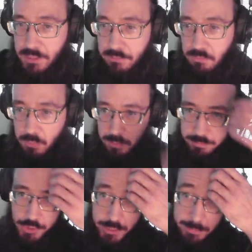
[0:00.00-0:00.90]
of
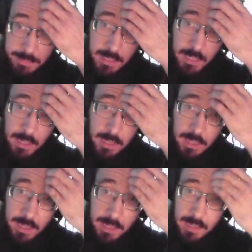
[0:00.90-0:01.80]
Rulership.
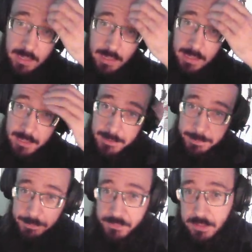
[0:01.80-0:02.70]

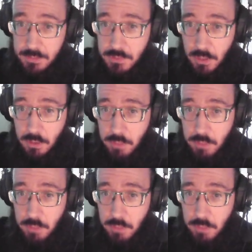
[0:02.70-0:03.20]
So